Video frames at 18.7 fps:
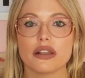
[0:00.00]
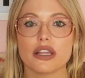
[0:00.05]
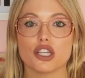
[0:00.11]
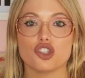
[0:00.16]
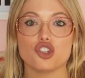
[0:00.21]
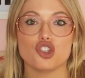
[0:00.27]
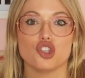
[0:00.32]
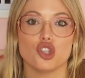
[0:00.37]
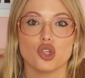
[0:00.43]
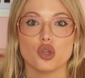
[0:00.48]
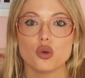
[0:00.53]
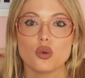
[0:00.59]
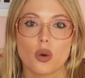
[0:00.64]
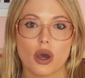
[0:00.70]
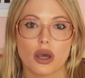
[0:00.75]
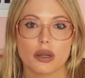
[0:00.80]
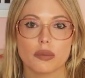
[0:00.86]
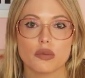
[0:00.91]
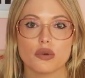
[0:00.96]
Like, do you
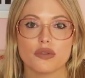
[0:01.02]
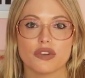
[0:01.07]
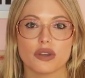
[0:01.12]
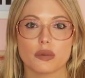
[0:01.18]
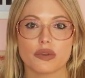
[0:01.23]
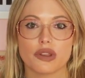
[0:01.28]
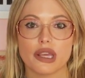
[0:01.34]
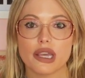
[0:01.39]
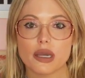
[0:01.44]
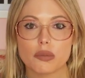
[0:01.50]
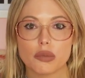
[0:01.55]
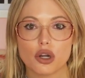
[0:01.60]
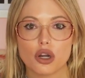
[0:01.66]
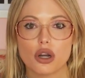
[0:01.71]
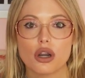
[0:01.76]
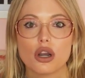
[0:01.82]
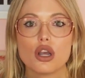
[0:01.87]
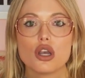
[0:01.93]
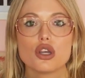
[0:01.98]
want to move in with
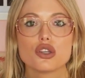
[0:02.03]
Amber?